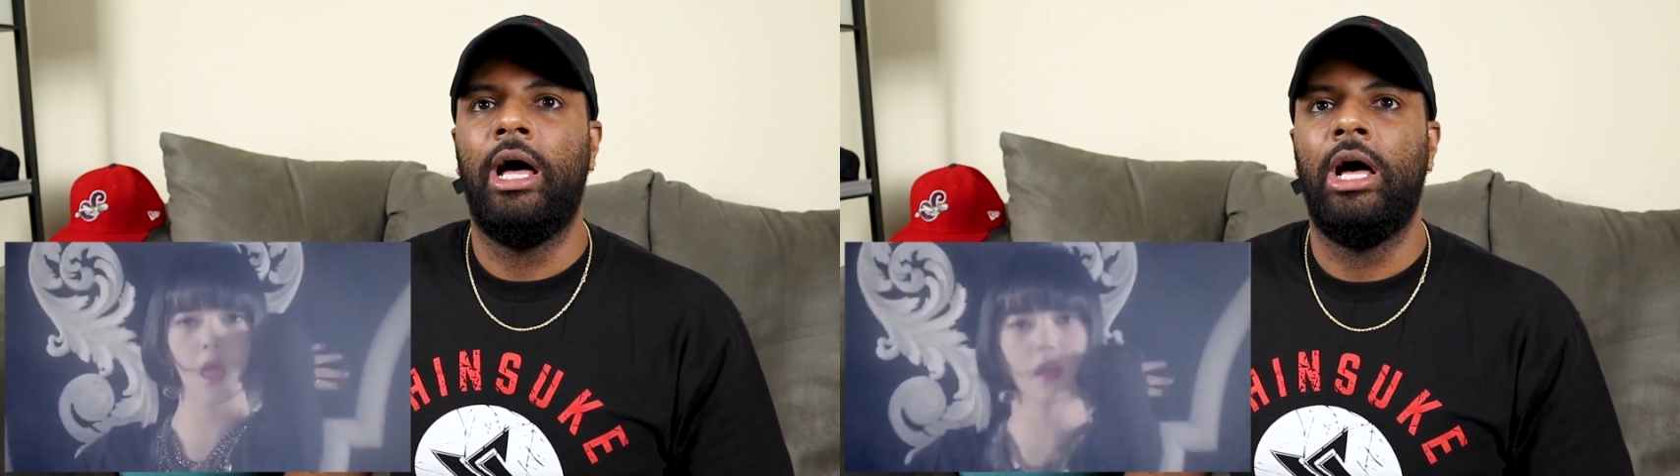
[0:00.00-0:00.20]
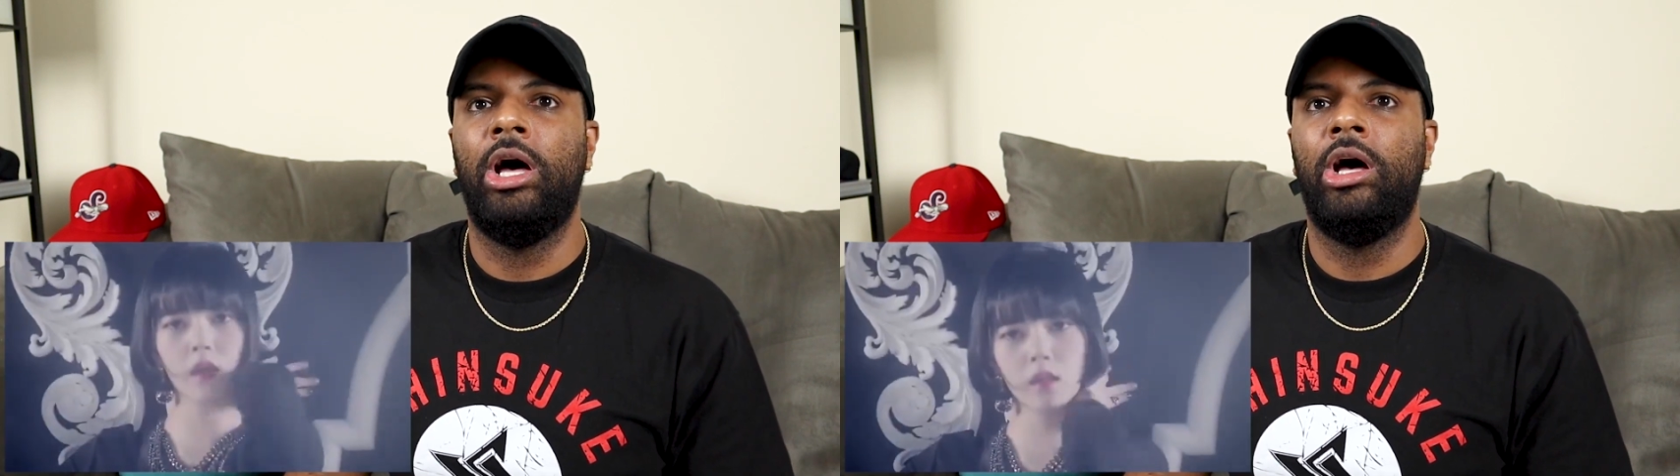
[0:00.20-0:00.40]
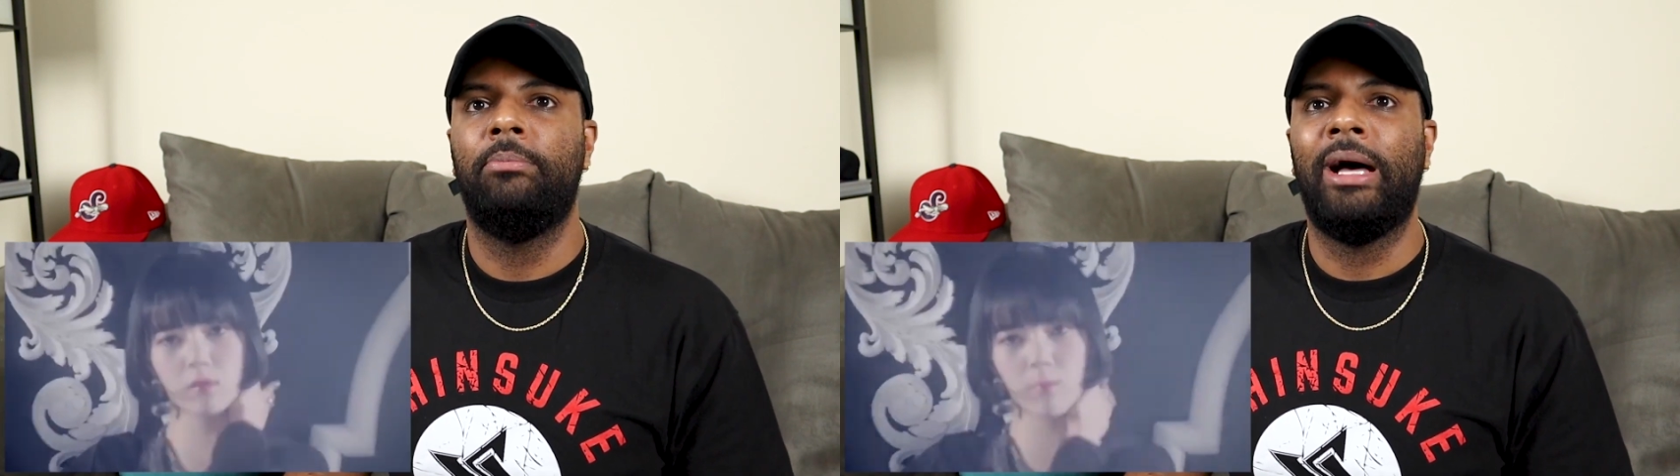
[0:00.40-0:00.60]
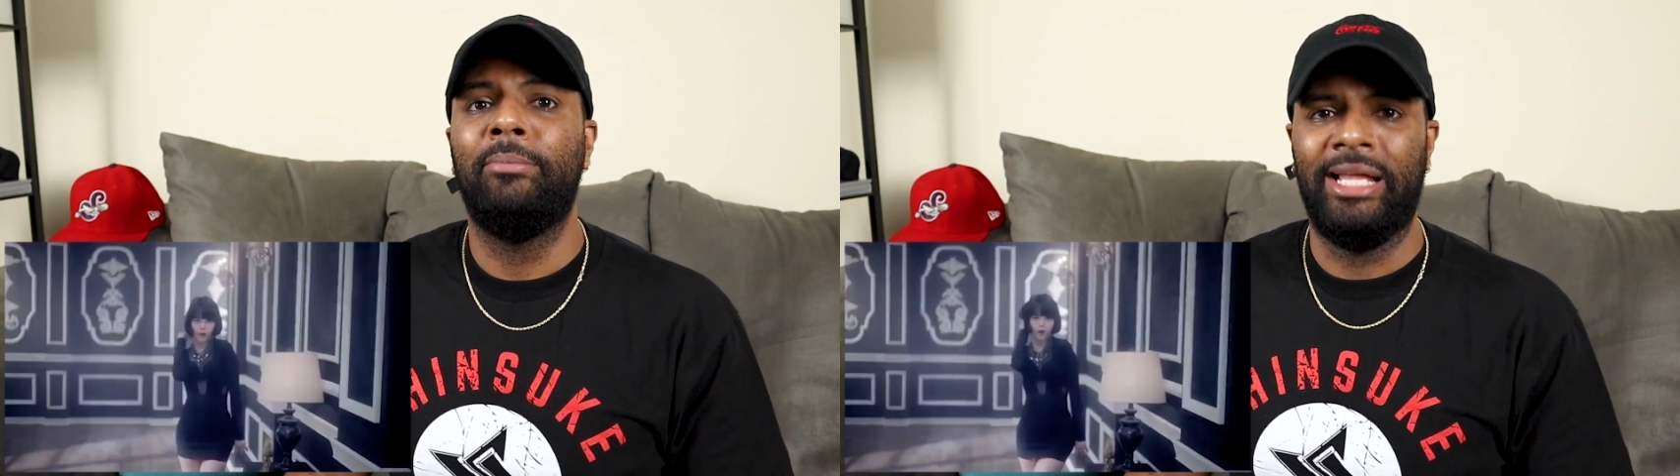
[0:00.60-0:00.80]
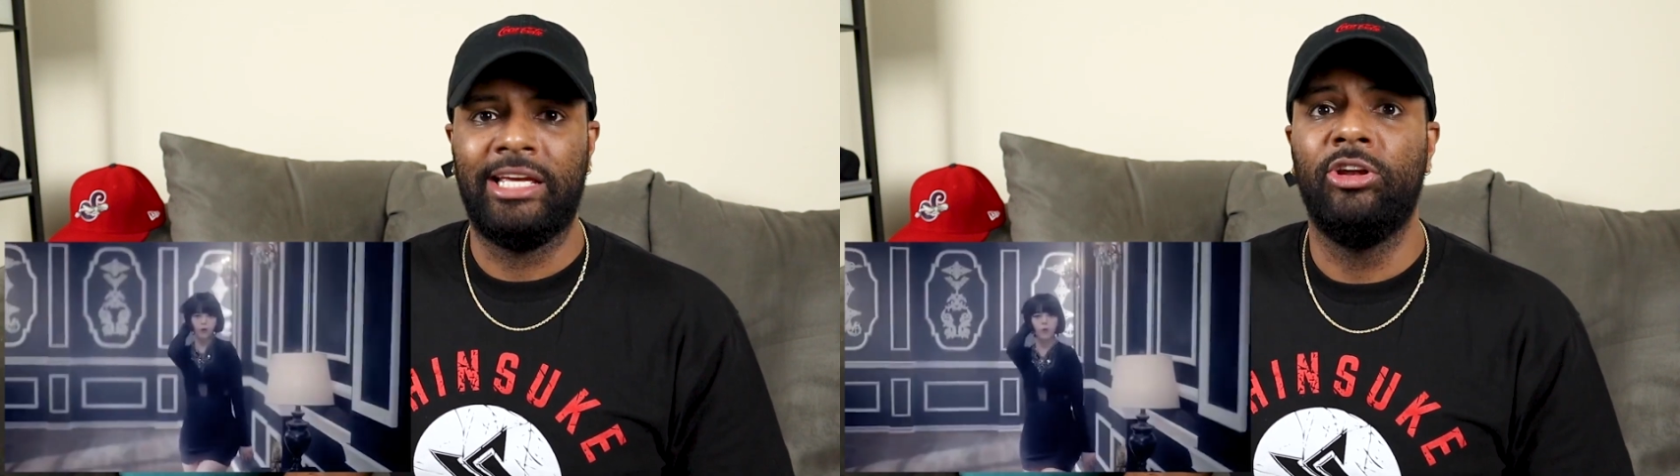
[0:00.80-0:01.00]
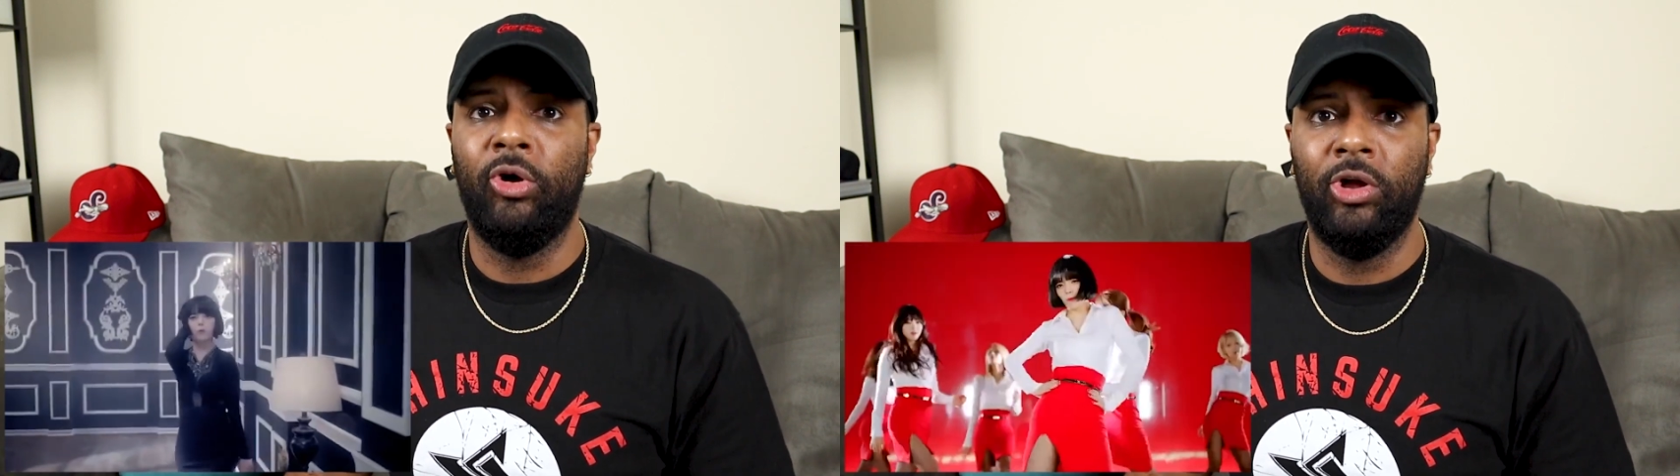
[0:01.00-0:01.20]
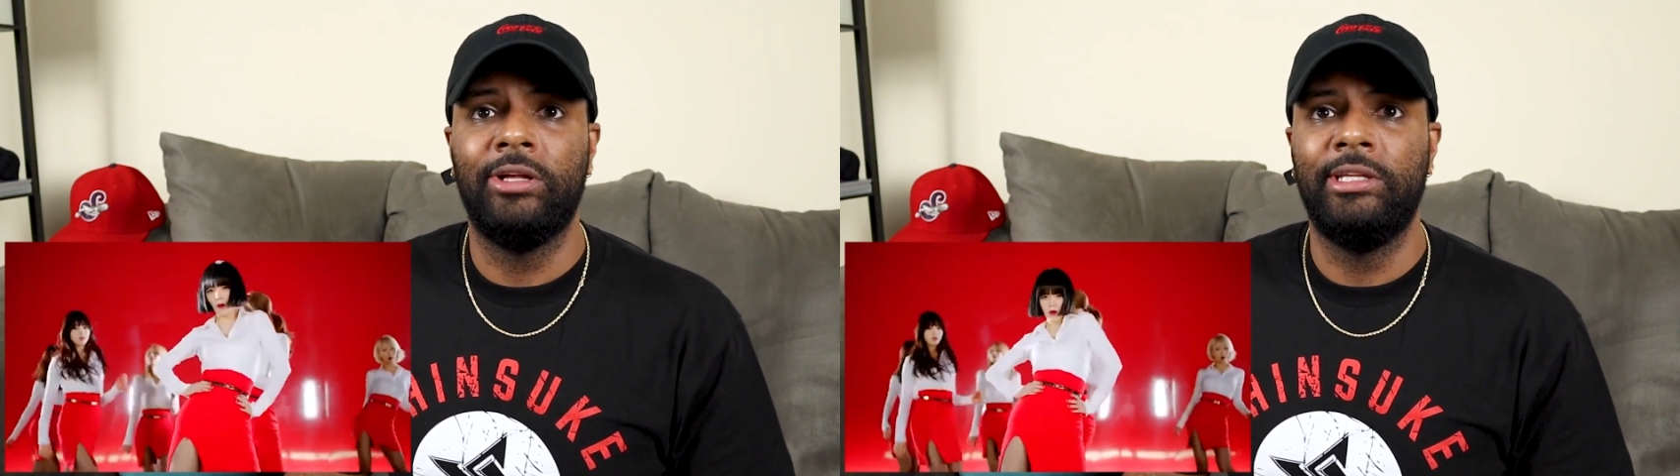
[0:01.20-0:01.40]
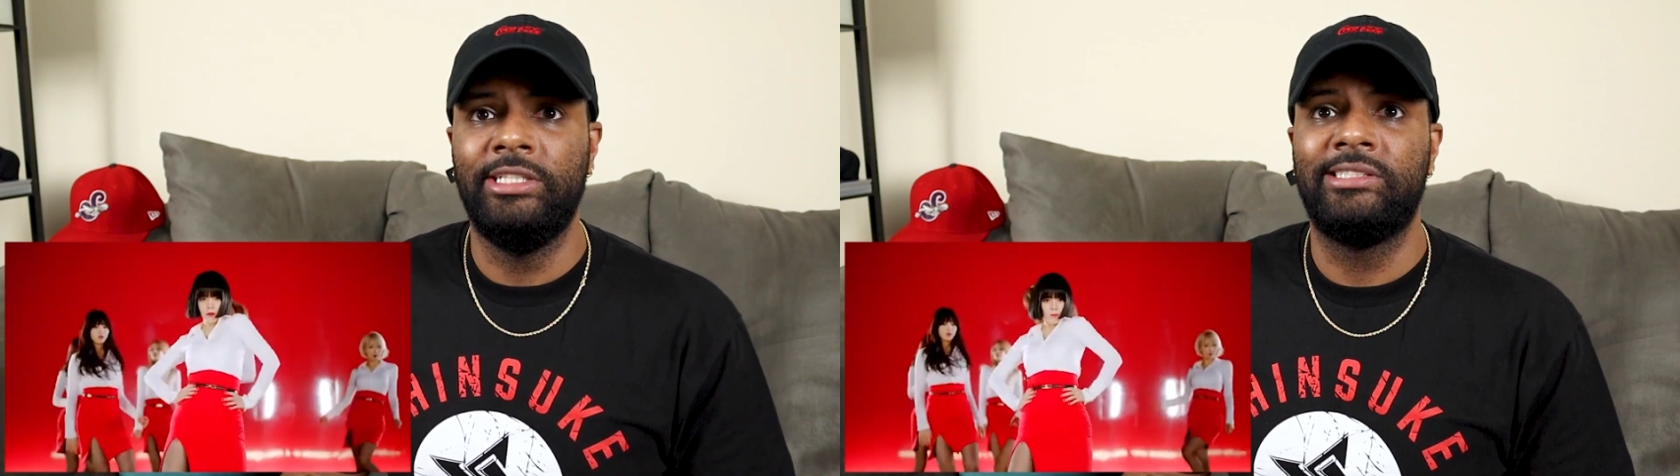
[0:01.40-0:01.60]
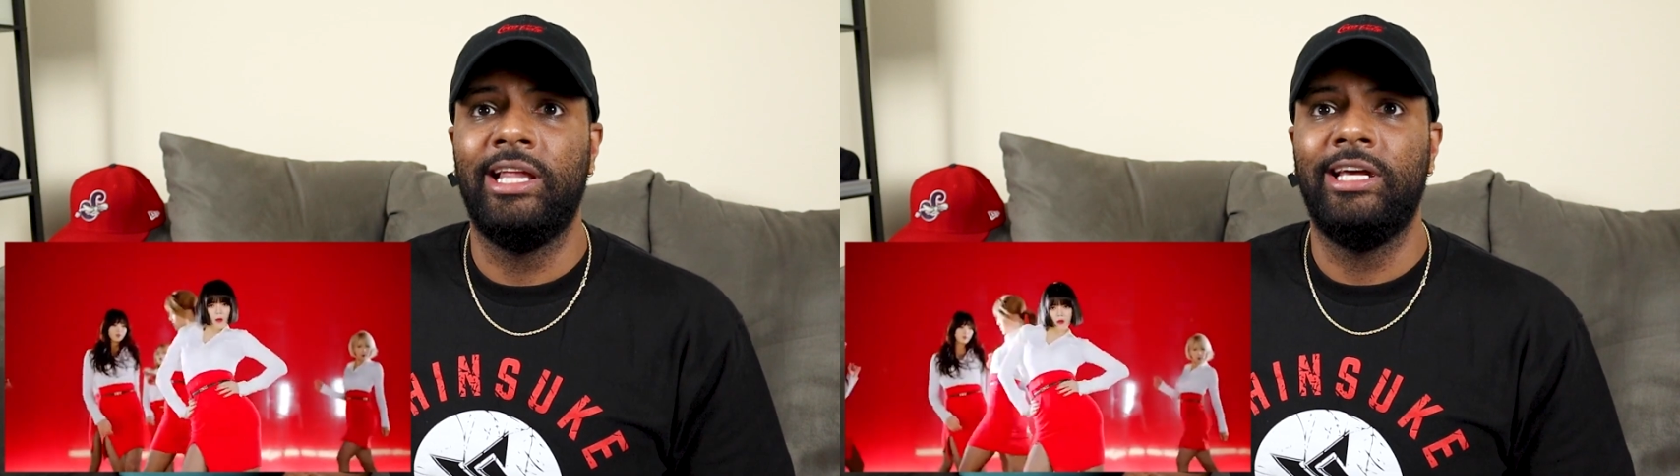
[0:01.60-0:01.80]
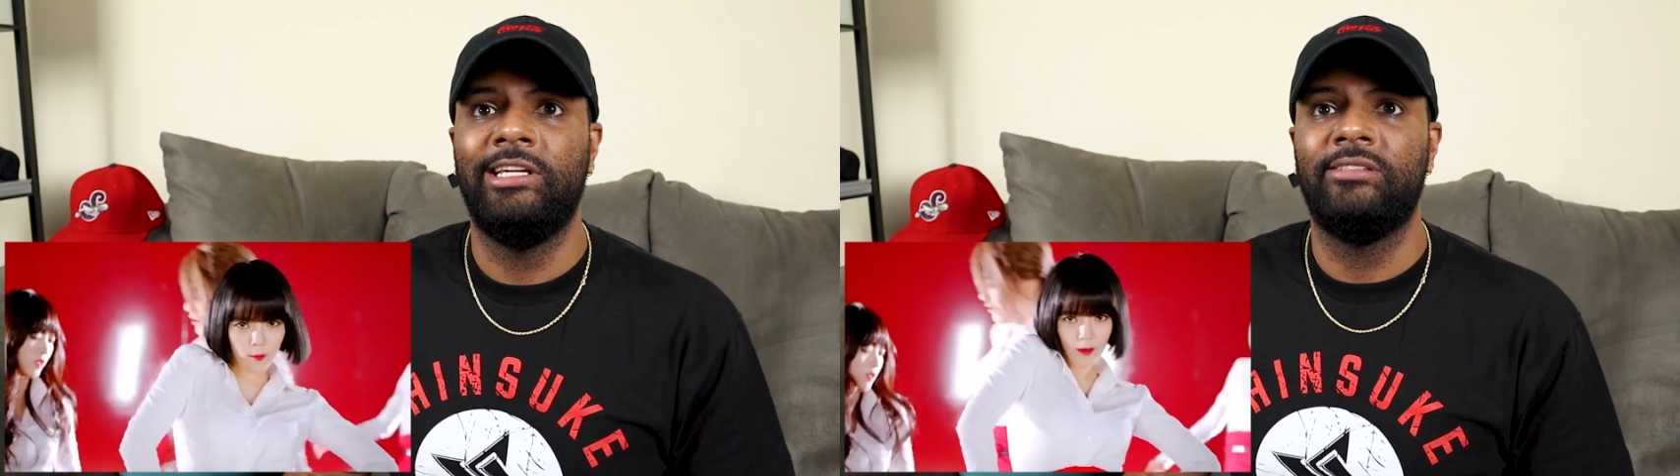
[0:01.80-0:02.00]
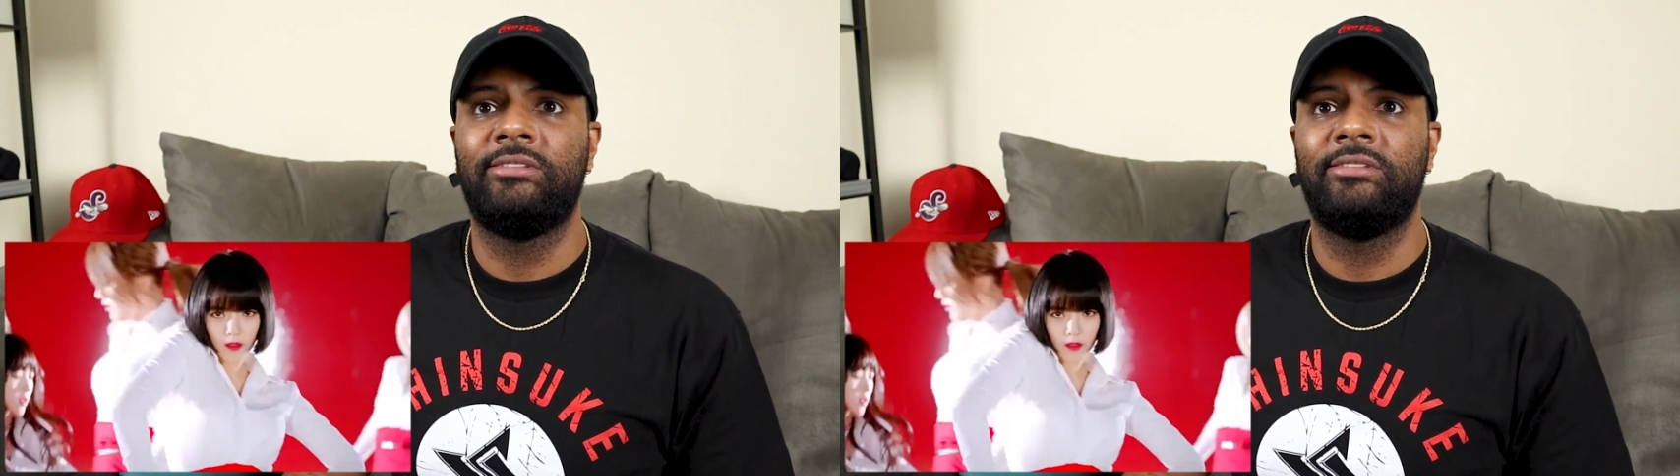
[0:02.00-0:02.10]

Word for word: Um, I'm liking all of these ladies.